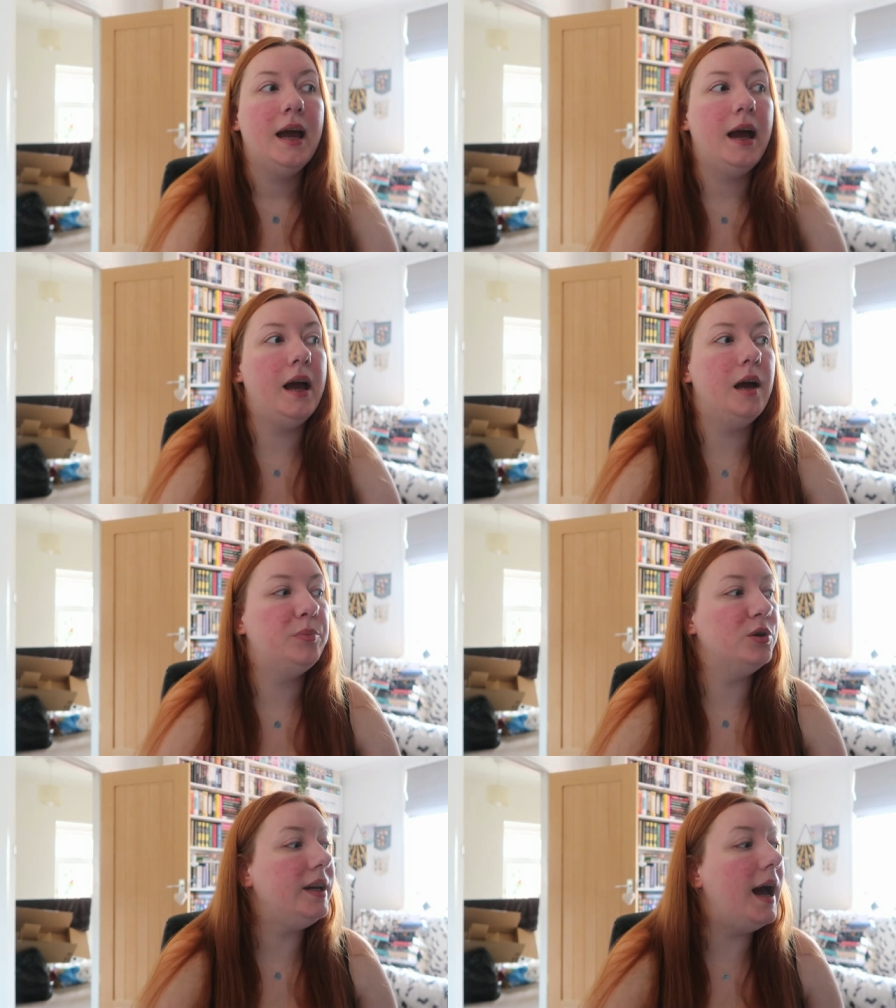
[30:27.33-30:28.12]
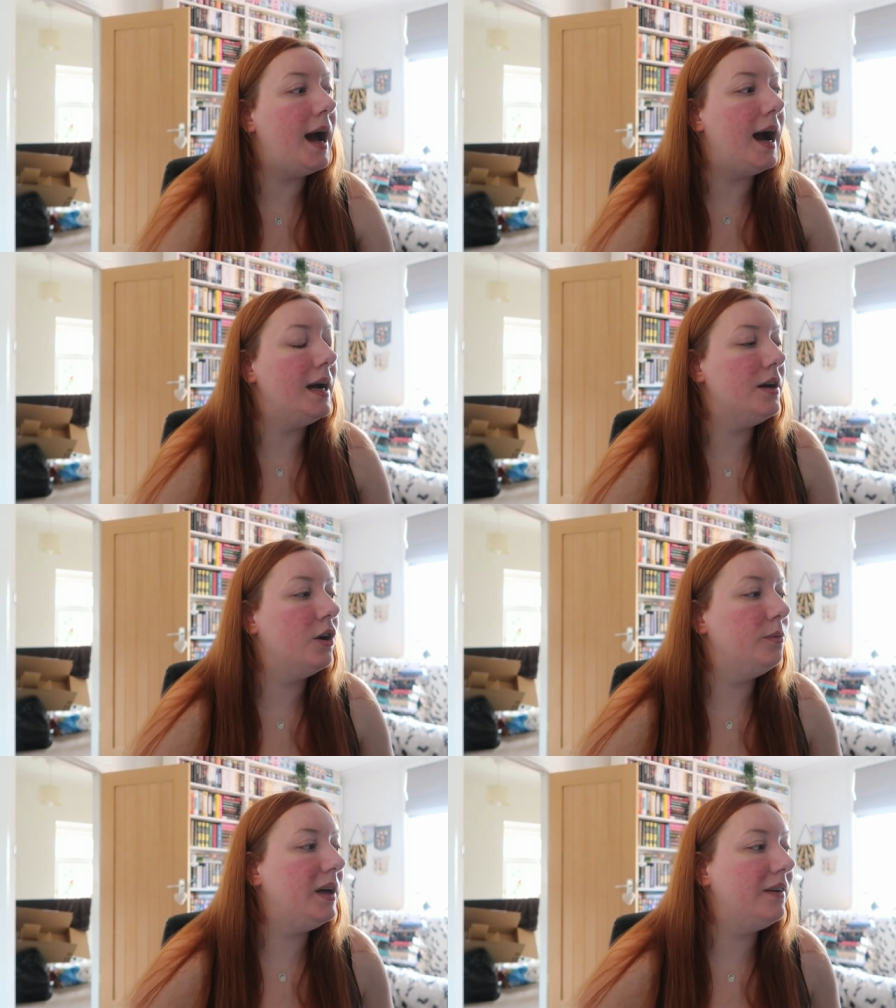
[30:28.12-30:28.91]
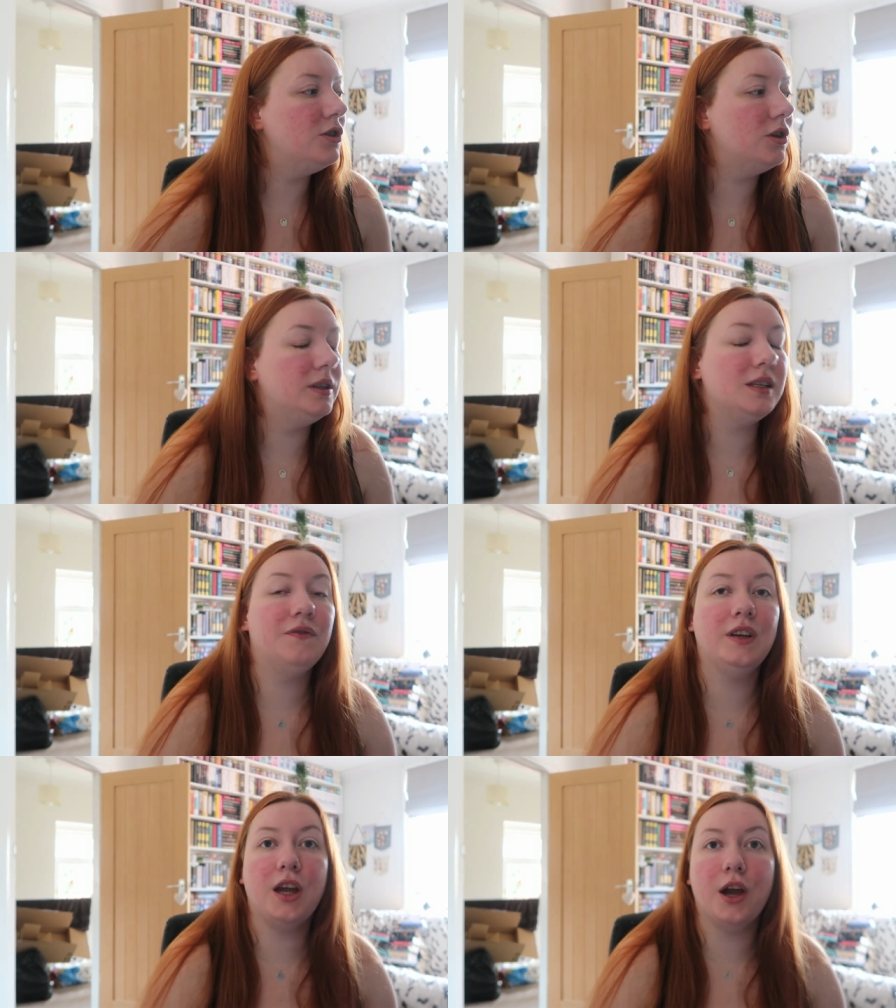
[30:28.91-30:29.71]
Uh, but yeah, I hope you have enjoyed this
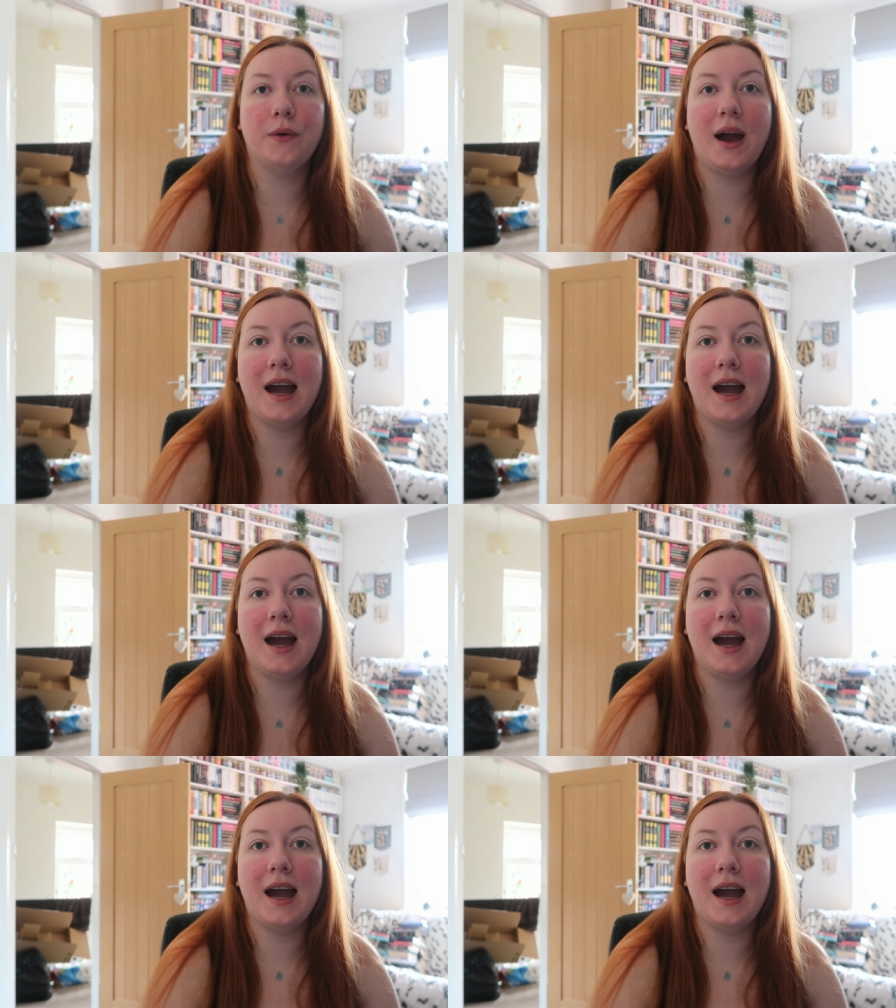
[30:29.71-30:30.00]
video